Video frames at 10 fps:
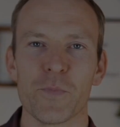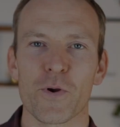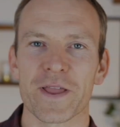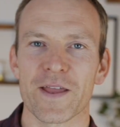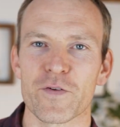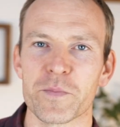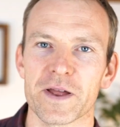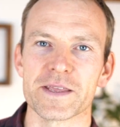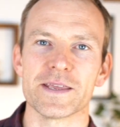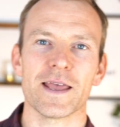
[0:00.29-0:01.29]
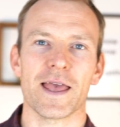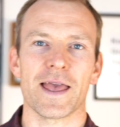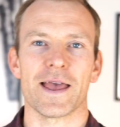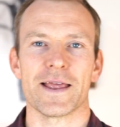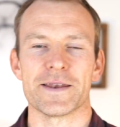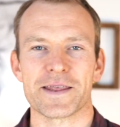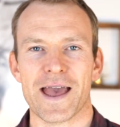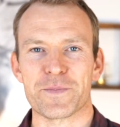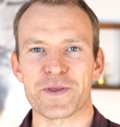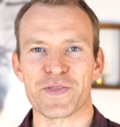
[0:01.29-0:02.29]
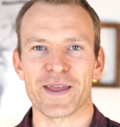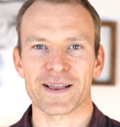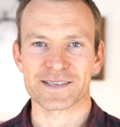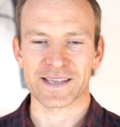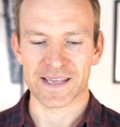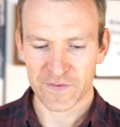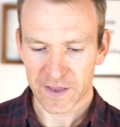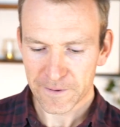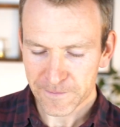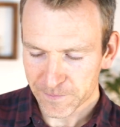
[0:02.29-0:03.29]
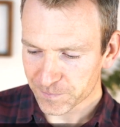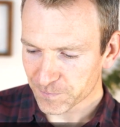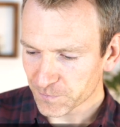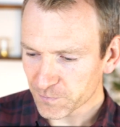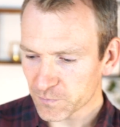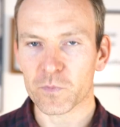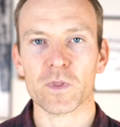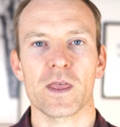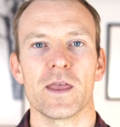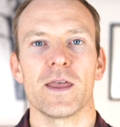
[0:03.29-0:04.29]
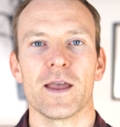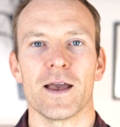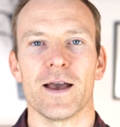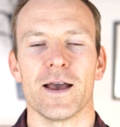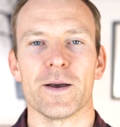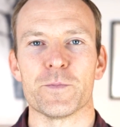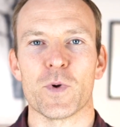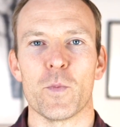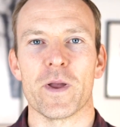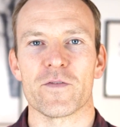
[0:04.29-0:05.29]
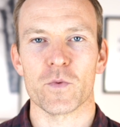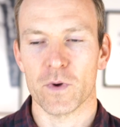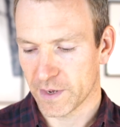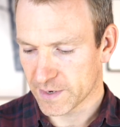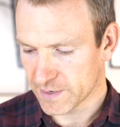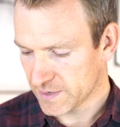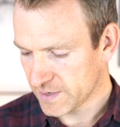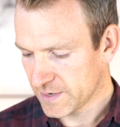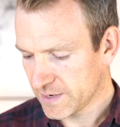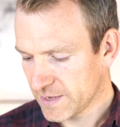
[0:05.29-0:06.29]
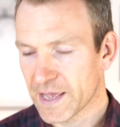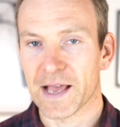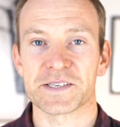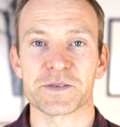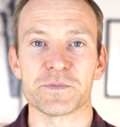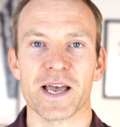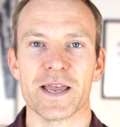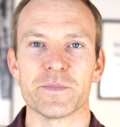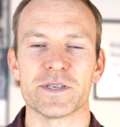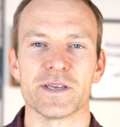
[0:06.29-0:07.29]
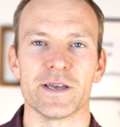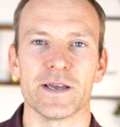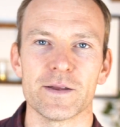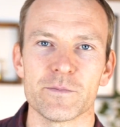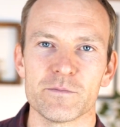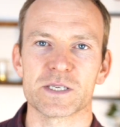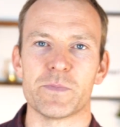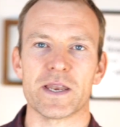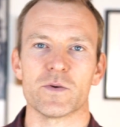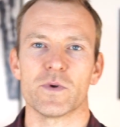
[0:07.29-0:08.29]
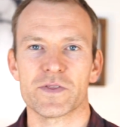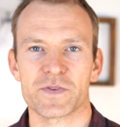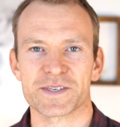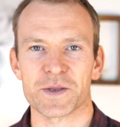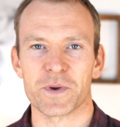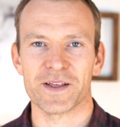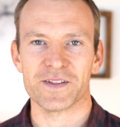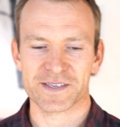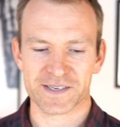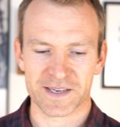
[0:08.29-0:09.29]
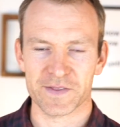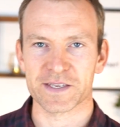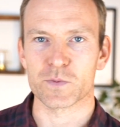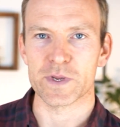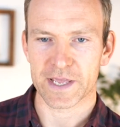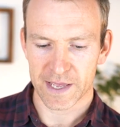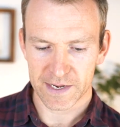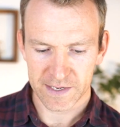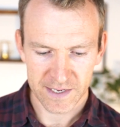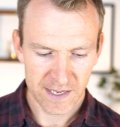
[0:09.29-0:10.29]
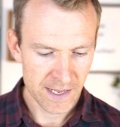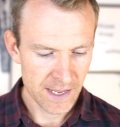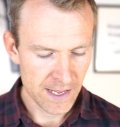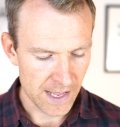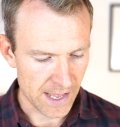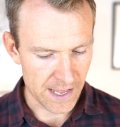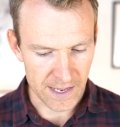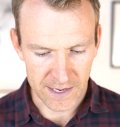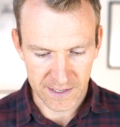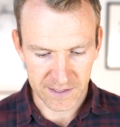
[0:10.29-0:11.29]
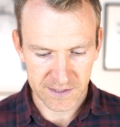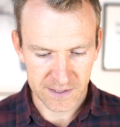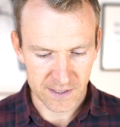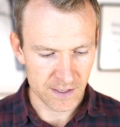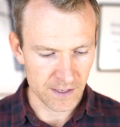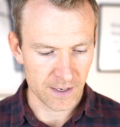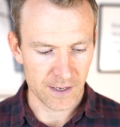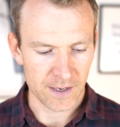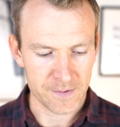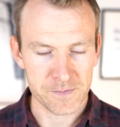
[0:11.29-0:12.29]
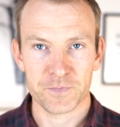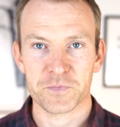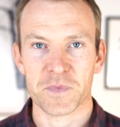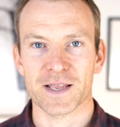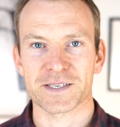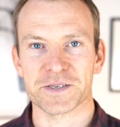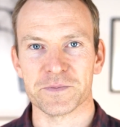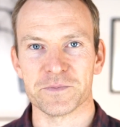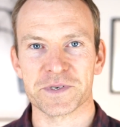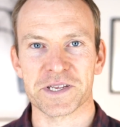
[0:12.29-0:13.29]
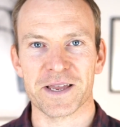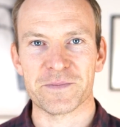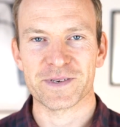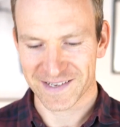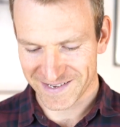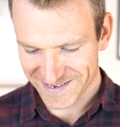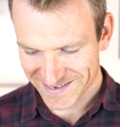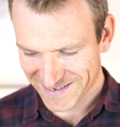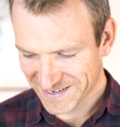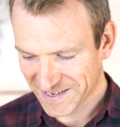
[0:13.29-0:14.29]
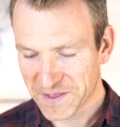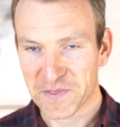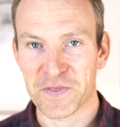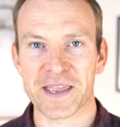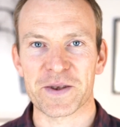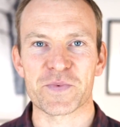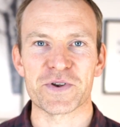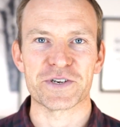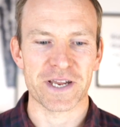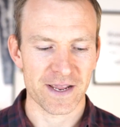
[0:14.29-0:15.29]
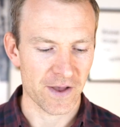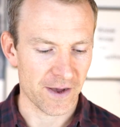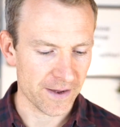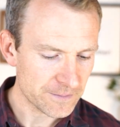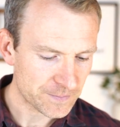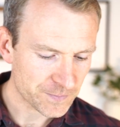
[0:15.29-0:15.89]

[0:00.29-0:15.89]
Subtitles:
Good morning, everybody, and happy Thanksgiving. Hope everyone has some time to spend with someone else this weekend and has some time to thank and appreciate God.